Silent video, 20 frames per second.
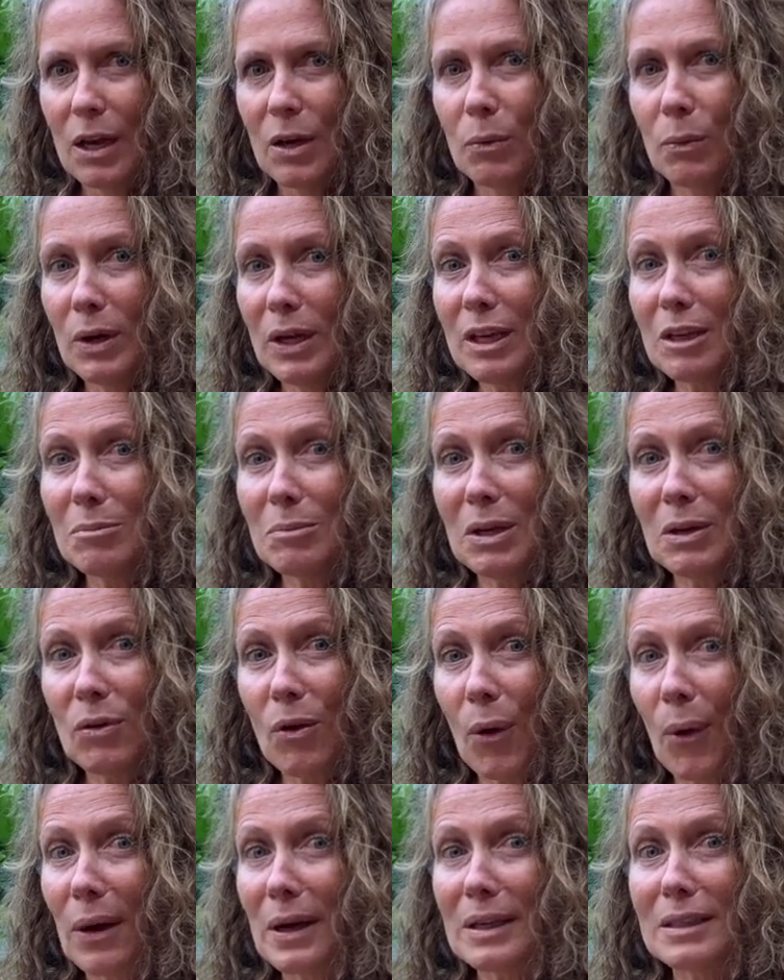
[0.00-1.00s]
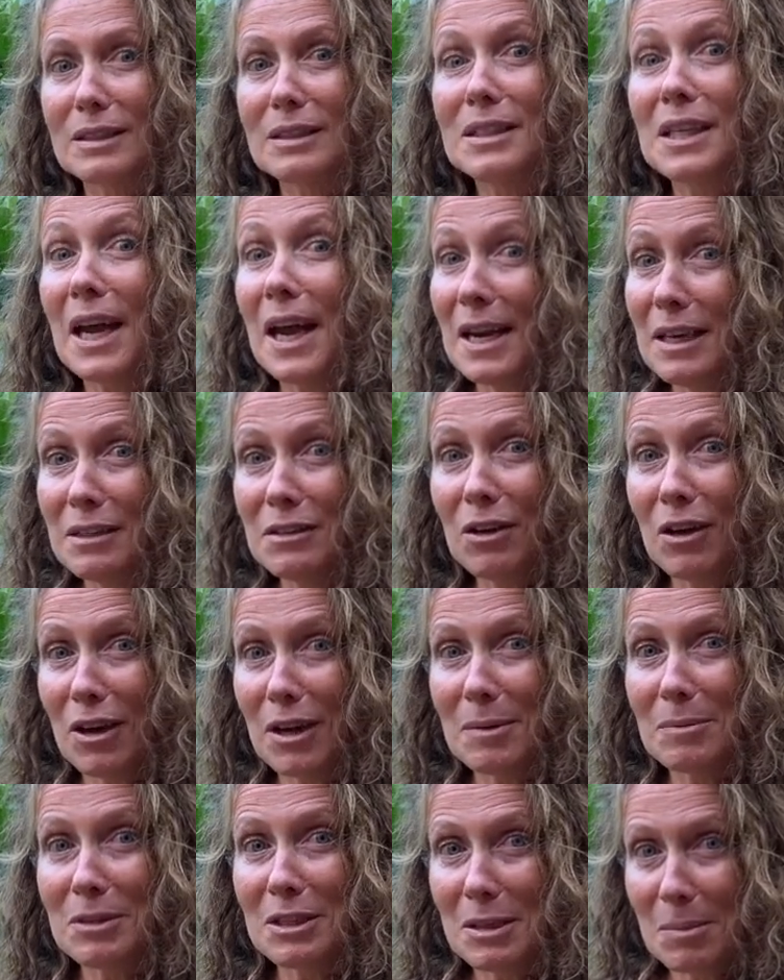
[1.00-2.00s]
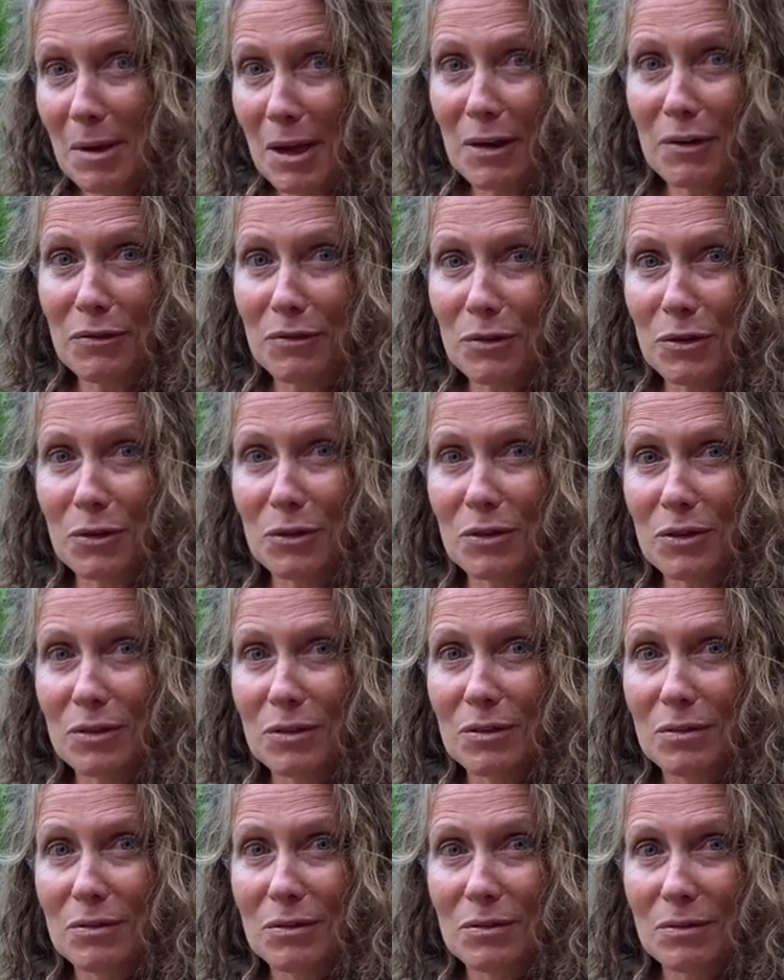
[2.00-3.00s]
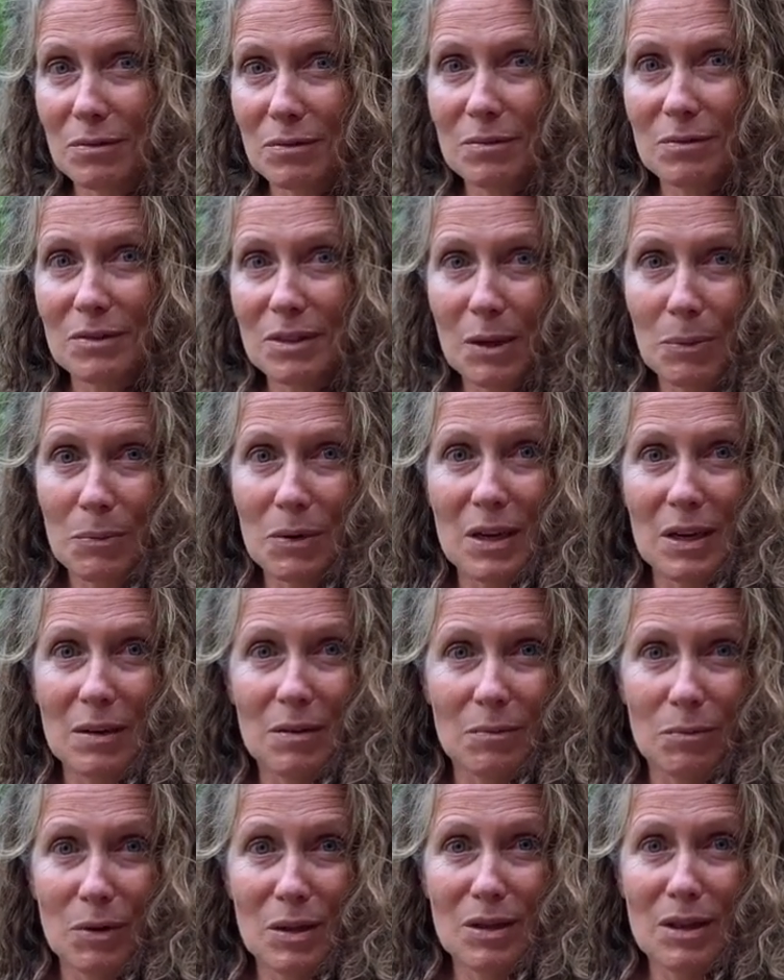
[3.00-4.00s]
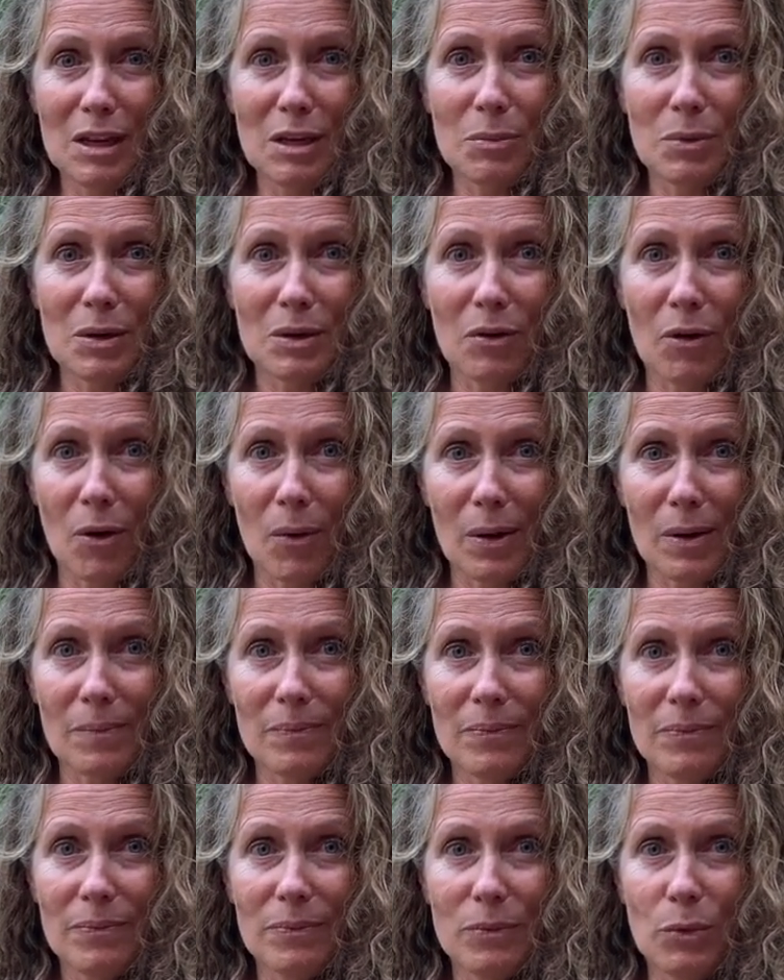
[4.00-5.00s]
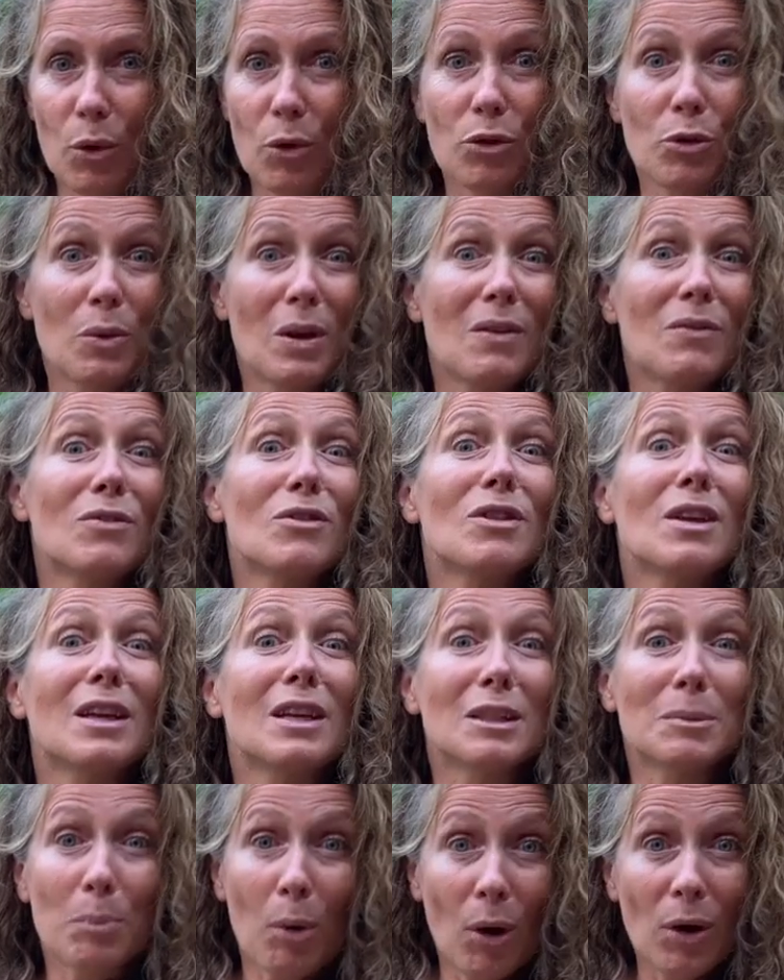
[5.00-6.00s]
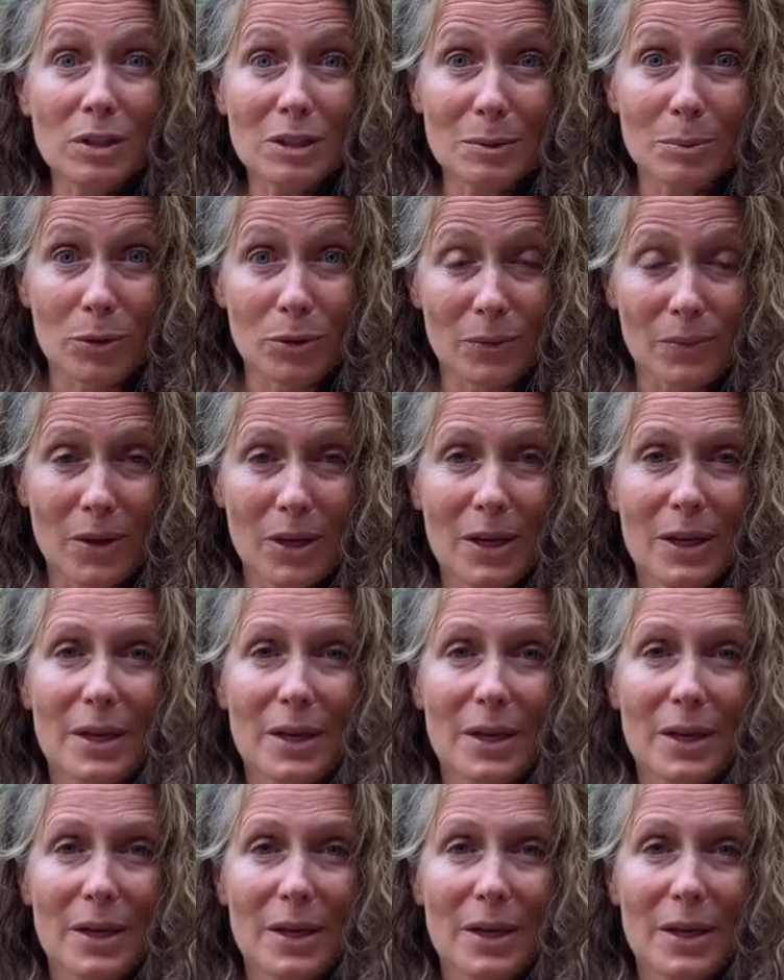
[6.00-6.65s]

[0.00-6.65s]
we can be growing 10 times the amount of food that we think we're growing, or that we even think is possible.